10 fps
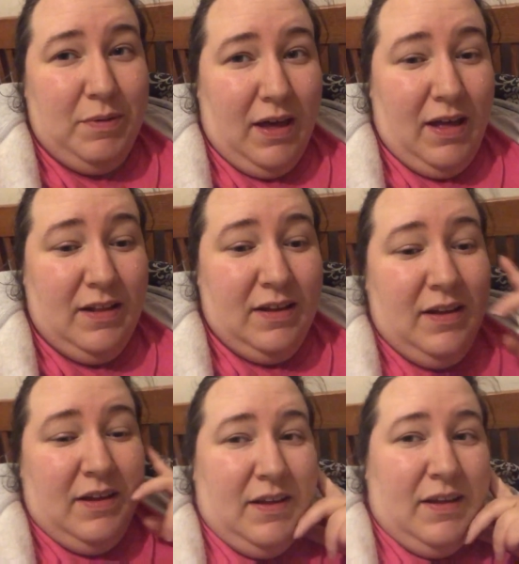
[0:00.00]
up again
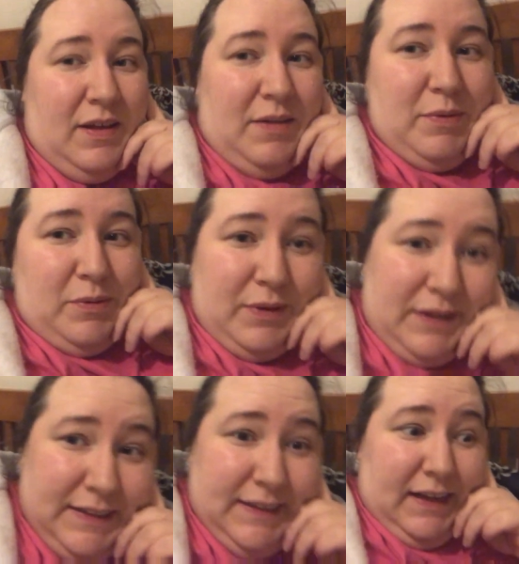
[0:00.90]
but
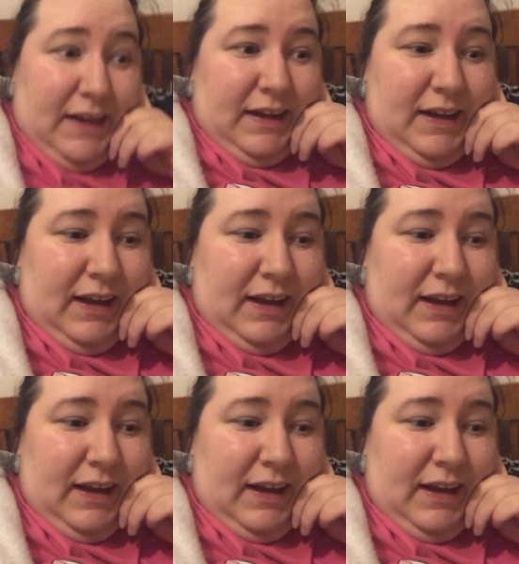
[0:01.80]
we'll see.